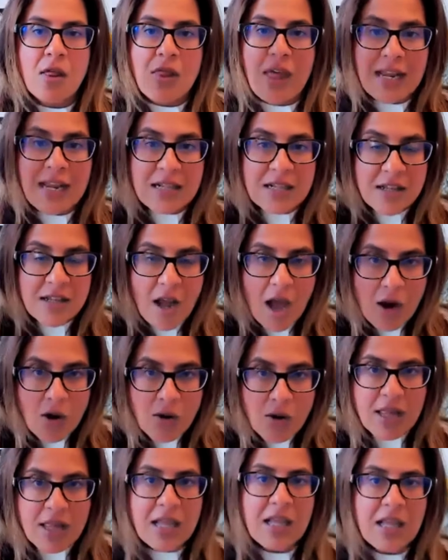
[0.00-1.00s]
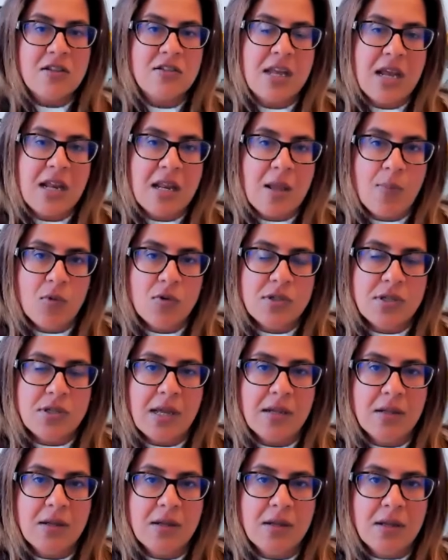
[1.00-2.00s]
The entire thing is
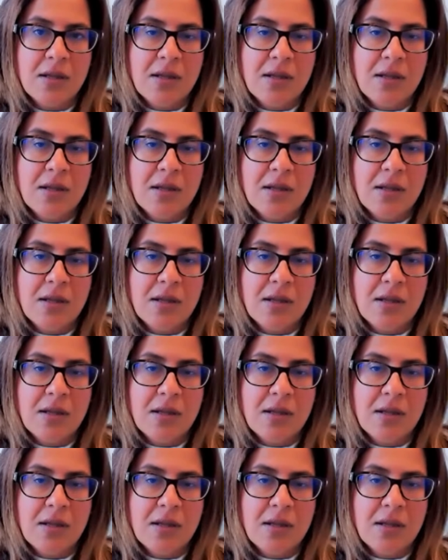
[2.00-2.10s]
80%.